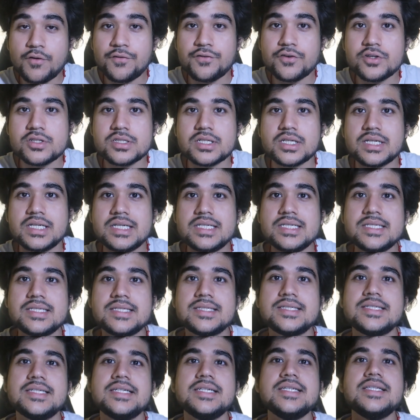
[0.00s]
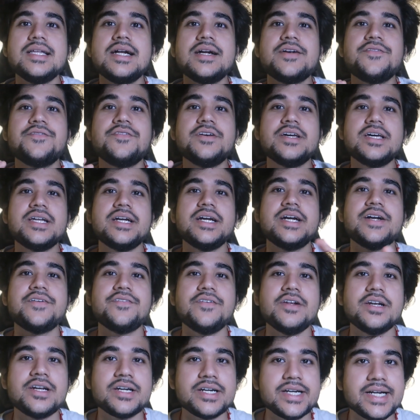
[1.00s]
of your screen see that where
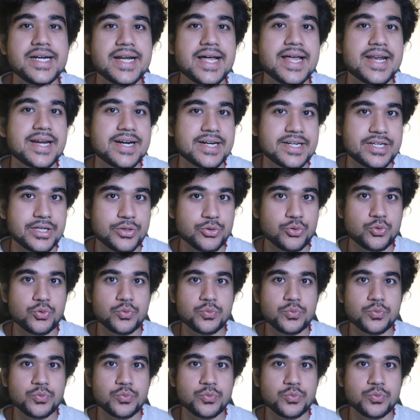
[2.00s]
it will redirect to.